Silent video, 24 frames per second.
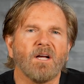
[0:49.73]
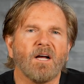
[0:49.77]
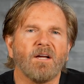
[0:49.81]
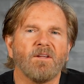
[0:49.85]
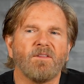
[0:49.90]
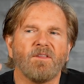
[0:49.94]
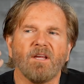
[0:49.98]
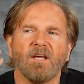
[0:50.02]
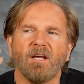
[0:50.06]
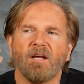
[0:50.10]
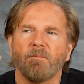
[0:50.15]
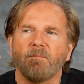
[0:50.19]
I
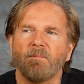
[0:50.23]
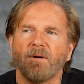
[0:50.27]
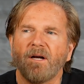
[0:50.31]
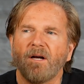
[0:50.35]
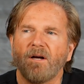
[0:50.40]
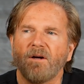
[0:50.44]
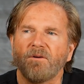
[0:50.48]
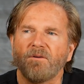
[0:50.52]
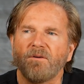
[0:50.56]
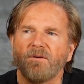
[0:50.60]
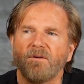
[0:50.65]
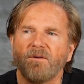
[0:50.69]
think
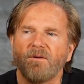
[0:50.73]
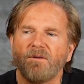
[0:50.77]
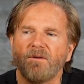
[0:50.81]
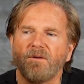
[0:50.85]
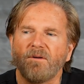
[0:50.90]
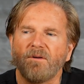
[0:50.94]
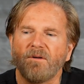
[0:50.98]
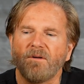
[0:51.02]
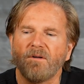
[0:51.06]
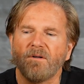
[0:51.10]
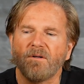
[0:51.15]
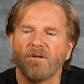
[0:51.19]
about
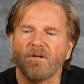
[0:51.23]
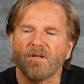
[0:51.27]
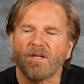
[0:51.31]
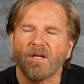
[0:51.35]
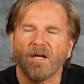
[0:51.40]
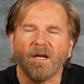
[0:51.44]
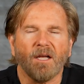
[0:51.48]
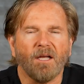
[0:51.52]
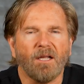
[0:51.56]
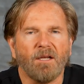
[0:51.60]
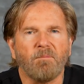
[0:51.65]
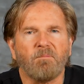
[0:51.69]

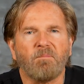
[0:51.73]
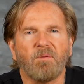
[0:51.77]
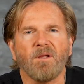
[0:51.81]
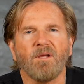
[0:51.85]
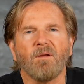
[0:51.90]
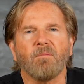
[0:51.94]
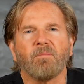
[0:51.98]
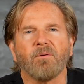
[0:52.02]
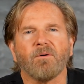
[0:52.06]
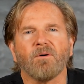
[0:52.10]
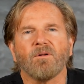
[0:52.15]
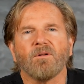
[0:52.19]
kind
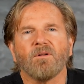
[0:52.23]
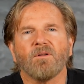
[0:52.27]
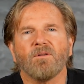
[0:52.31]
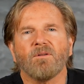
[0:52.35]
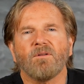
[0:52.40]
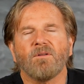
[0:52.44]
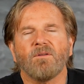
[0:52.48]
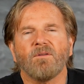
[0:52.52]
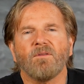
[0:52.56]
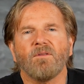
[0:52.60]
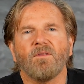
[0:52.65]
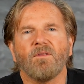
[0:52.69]
people
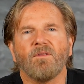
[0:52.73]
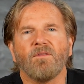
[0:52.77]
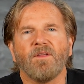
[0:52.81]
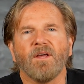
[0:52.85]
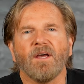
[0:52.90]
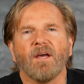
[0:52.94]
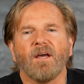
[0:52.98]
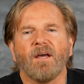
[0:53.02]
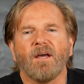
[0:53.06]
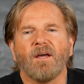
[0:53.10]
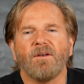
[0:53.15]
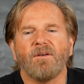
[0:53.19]

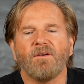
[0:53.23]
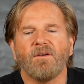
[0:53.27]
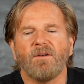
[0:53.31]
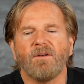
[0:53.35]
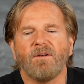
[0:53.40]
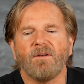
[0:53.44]
that